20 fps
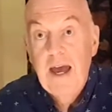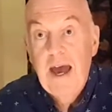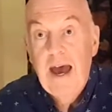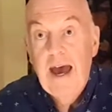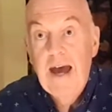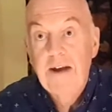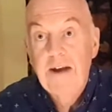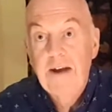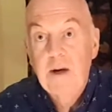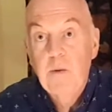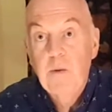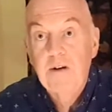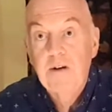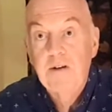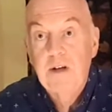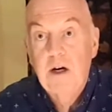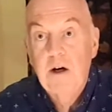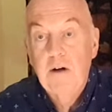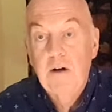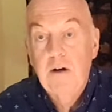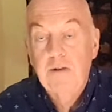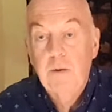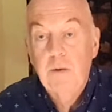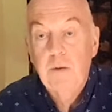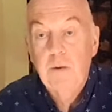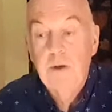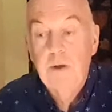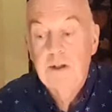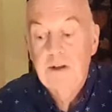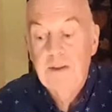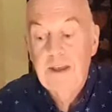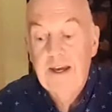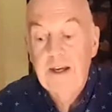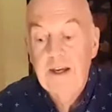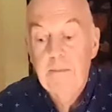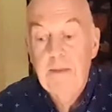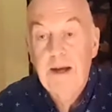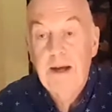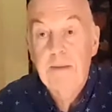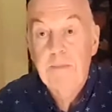And I also want to thank
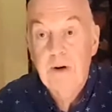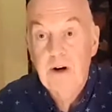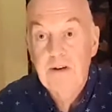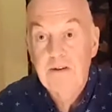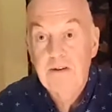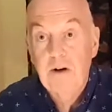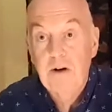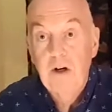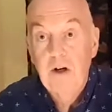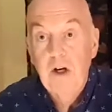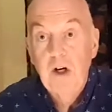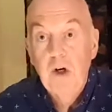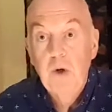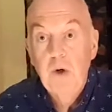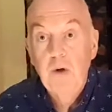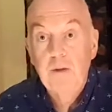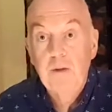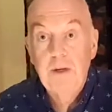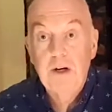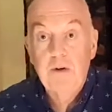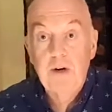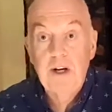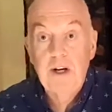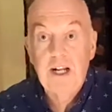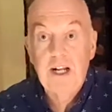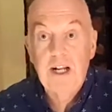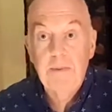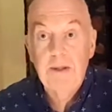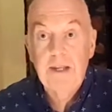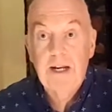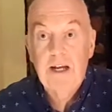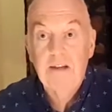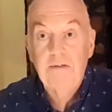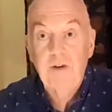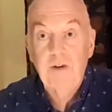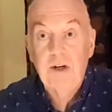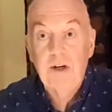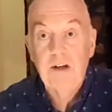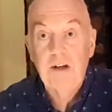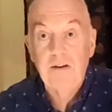Matt Purcell, who's been a great help in the last
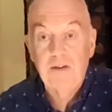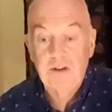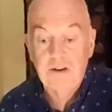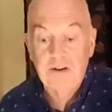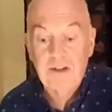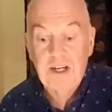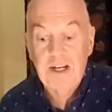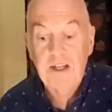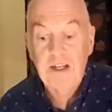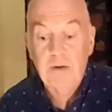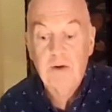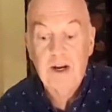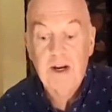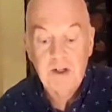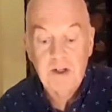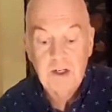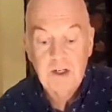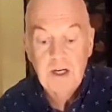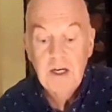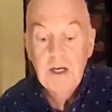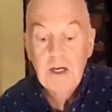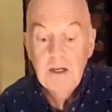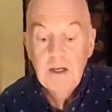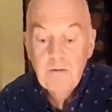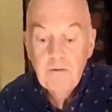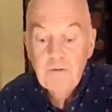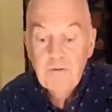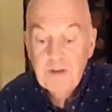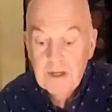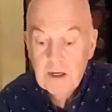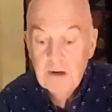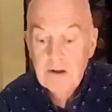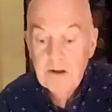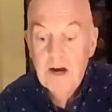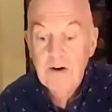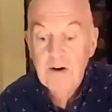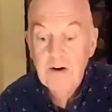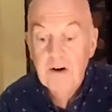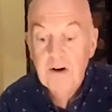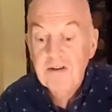few days, just getting the right fiddle
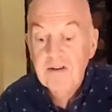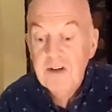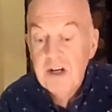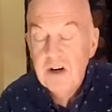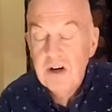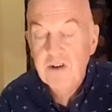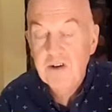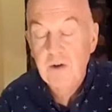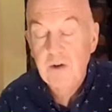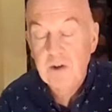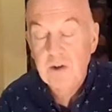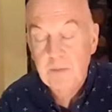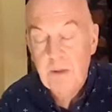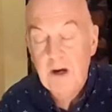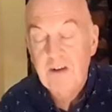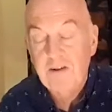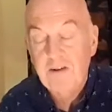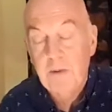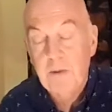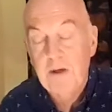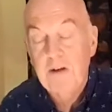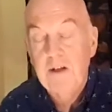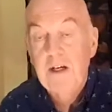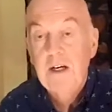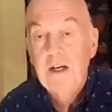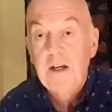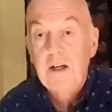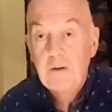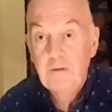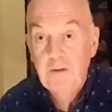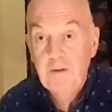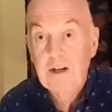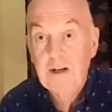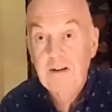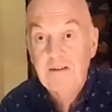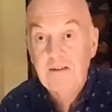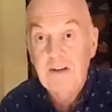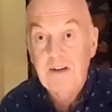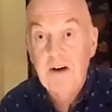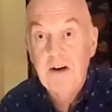sound, or as near to as possible, the fiddle
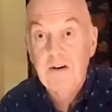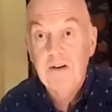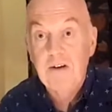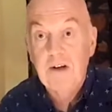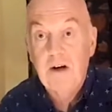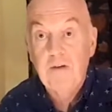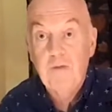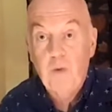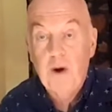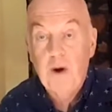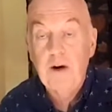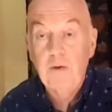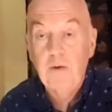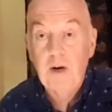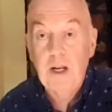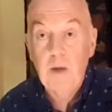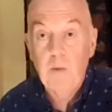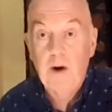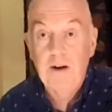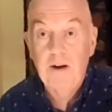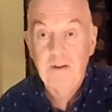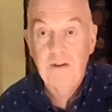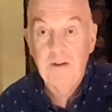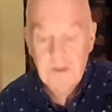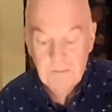sound of what I really want.